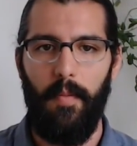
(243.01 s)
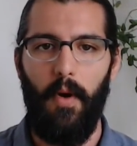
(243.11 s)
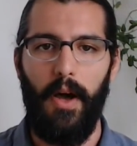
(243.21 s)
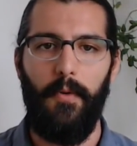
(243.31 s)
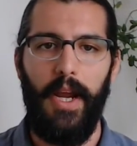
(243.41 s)

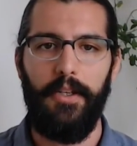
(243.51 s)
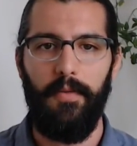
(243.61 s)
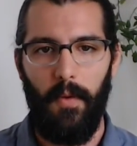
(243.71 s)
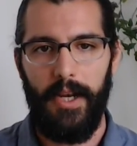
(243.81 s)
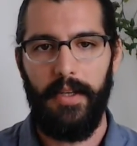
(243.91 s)
broad range of
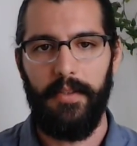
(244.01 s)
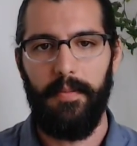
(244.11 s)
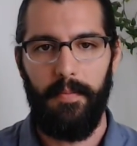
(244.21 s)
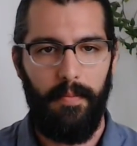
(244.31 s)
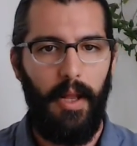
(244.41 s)
what is
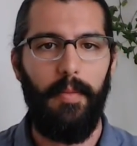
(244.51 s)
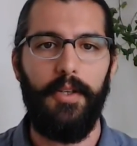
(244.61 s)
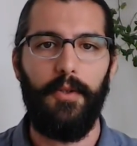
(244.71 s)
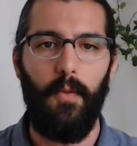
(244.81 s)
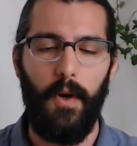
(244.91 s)

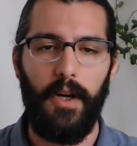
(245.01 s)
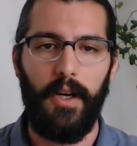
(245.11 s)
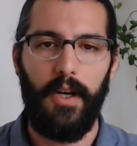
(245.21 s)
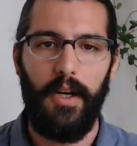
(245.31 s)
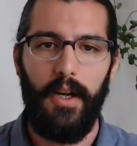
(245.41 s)
published work,